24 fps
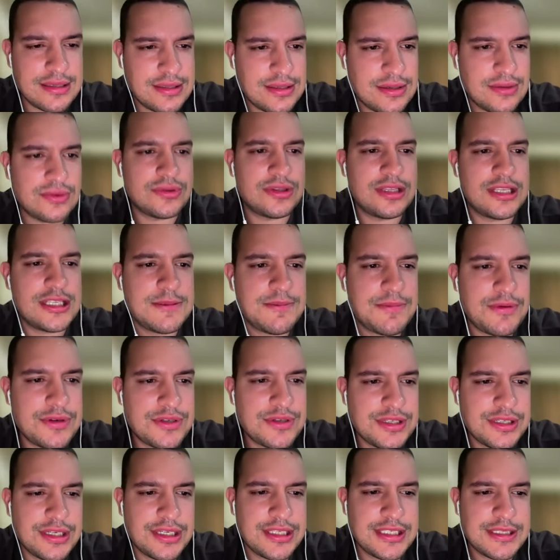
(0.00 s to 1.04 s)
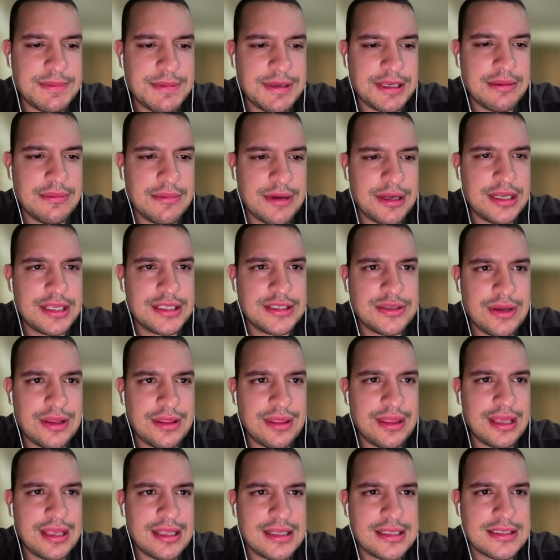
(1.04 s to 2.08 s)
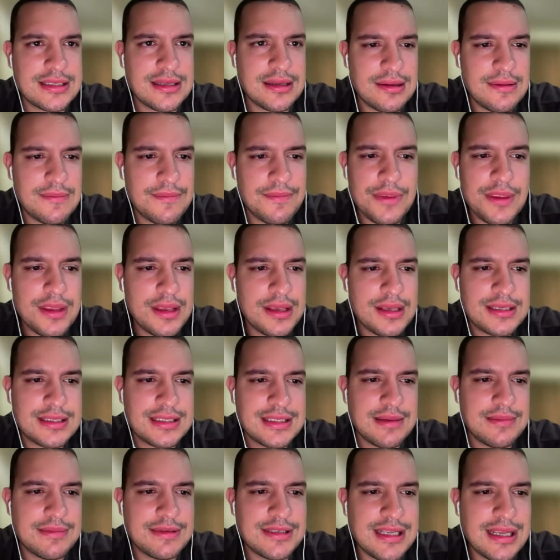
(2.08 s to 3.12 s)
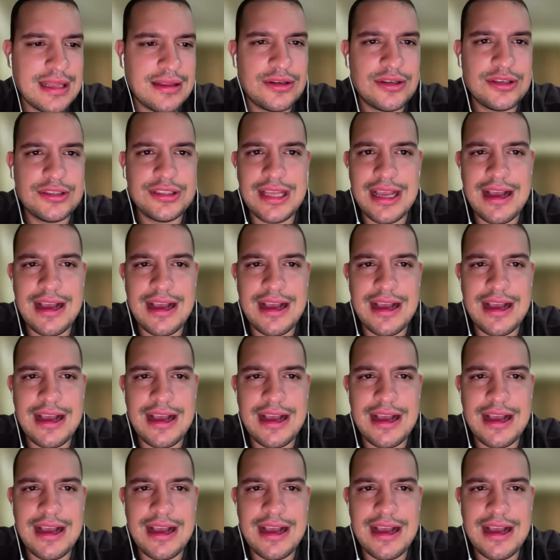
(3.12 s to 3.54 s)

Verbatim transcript: So this person is making money. So I think it's the same seller.